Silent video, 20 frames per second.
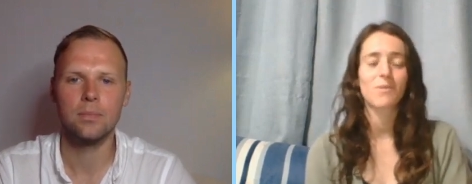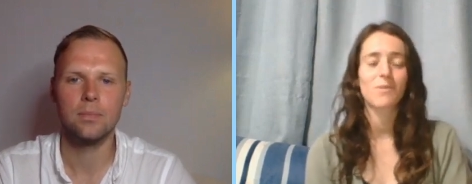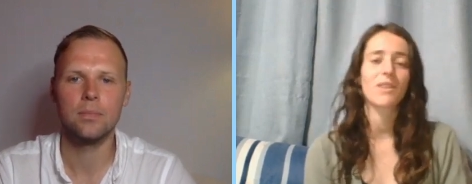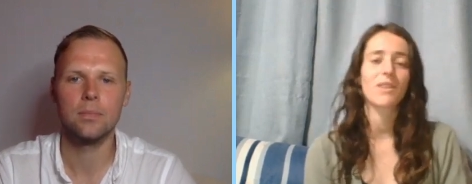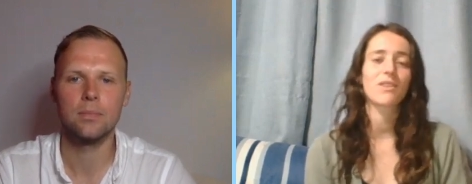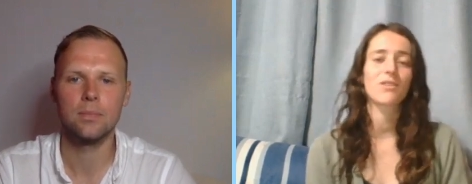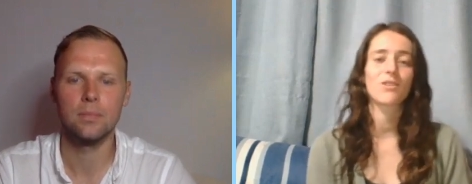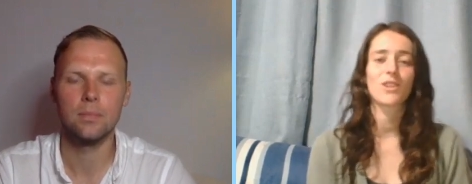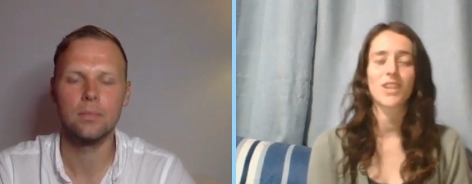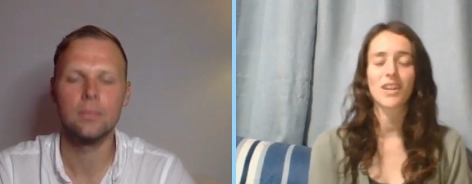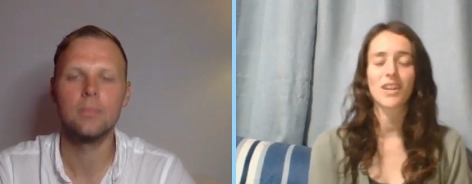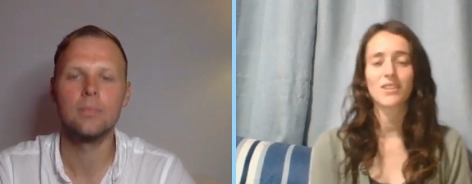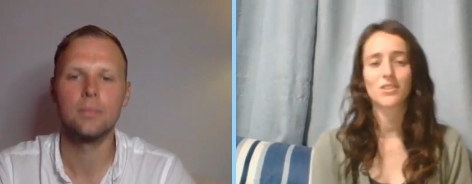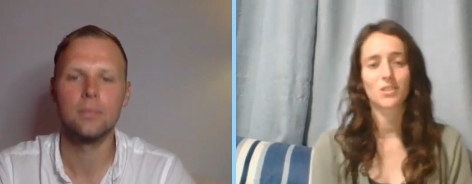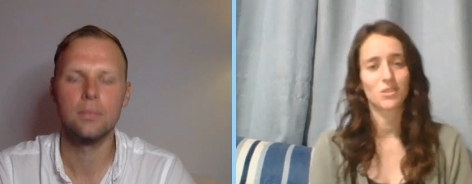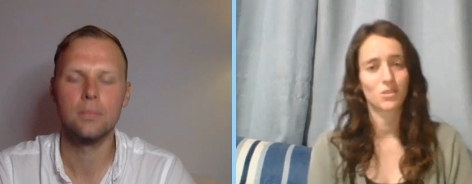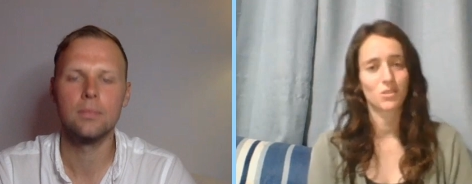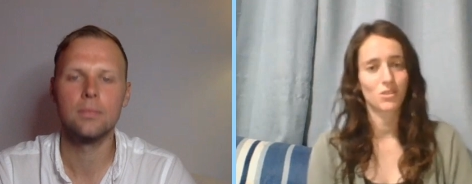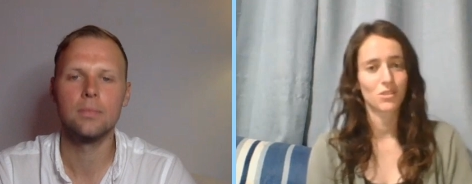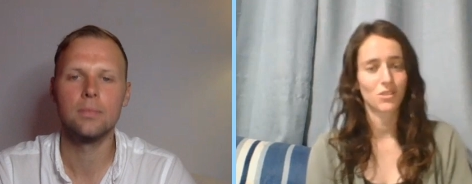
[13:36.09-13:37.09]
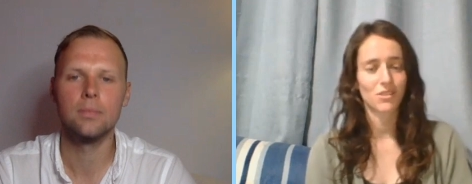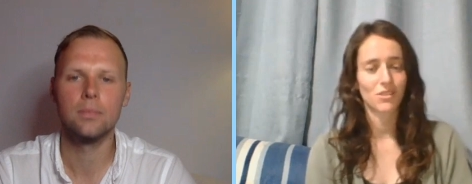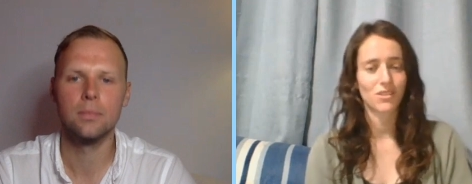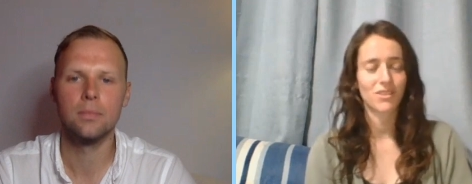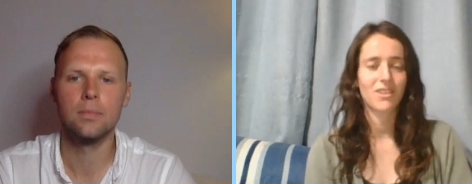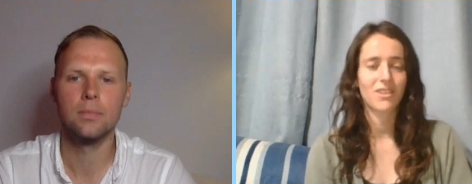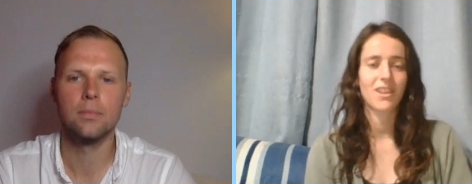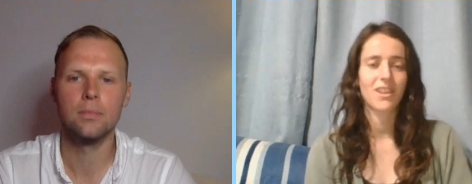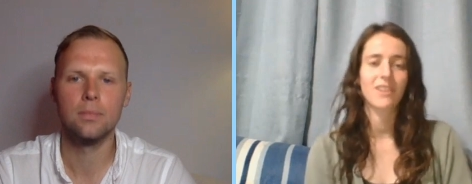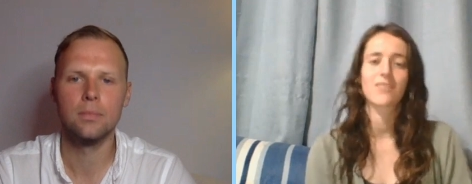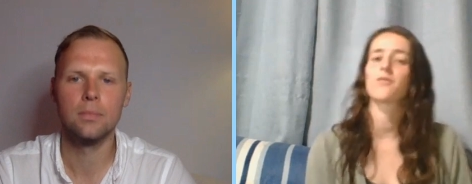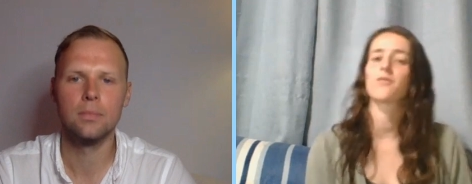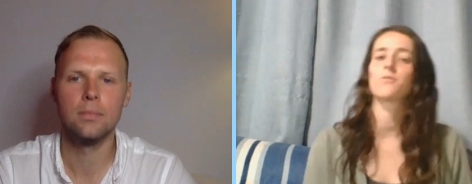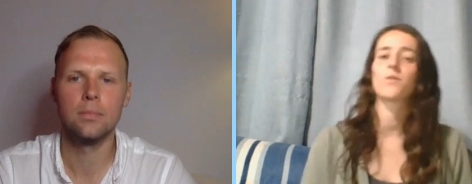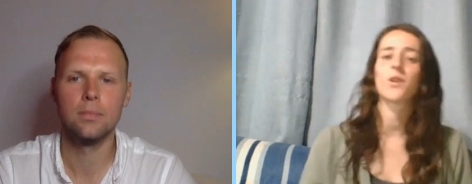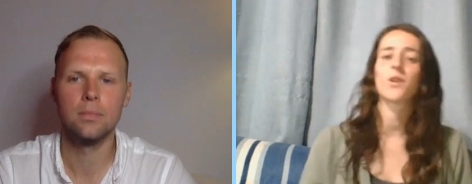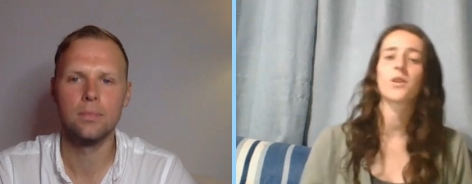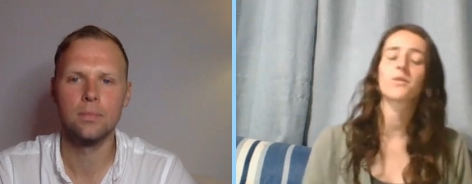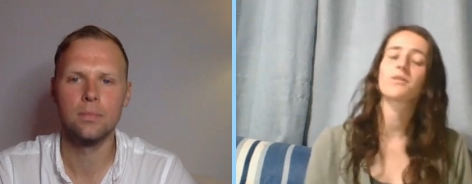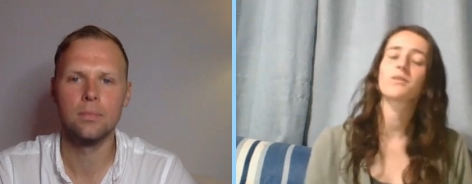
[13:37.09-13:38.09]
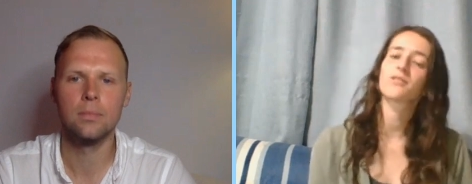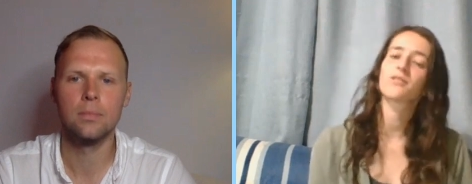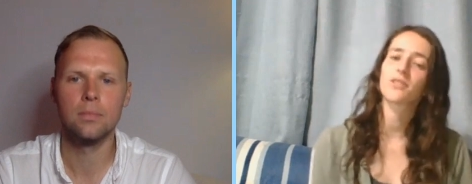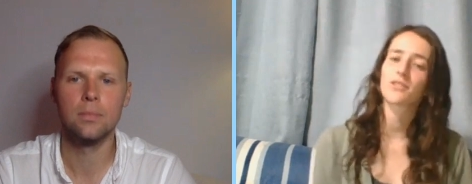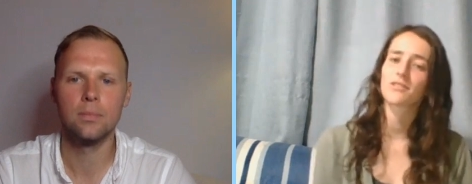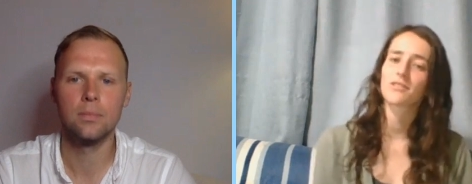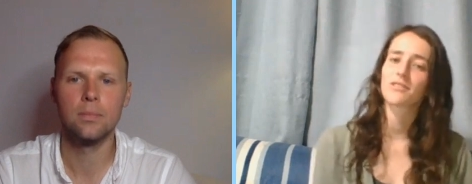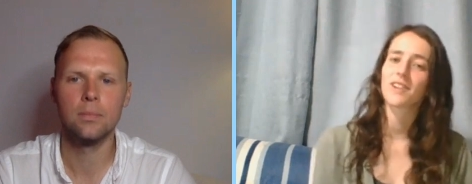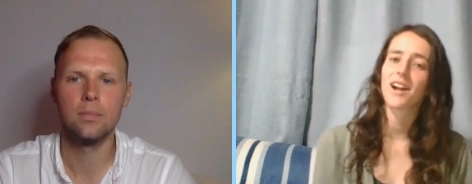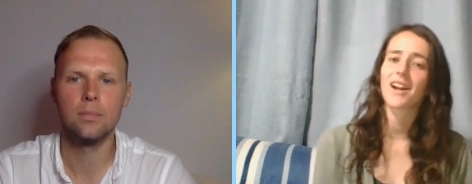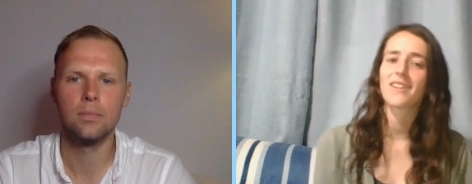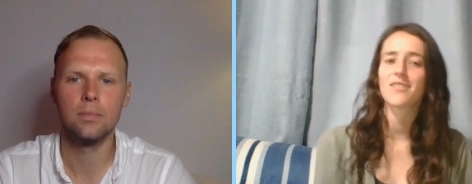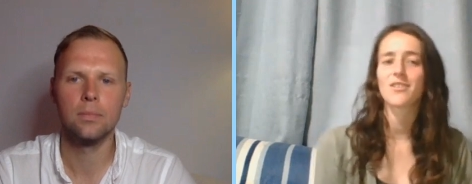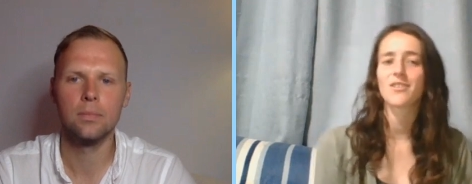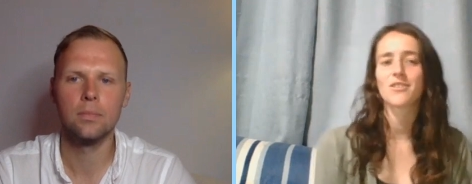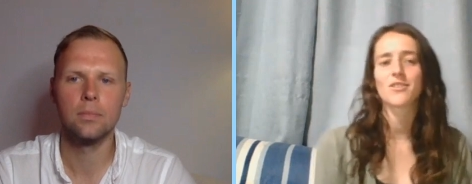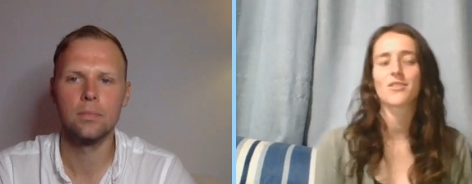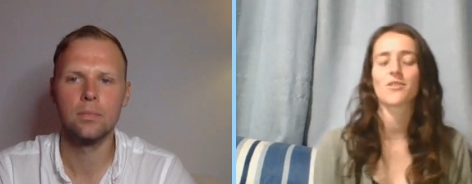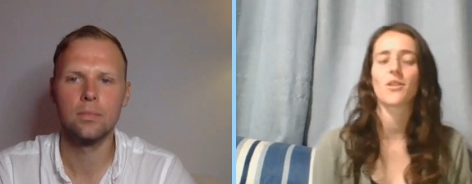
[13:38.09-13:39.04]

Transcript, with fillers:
Speaker 1: whether you get to do certain things and work with certain rhinos.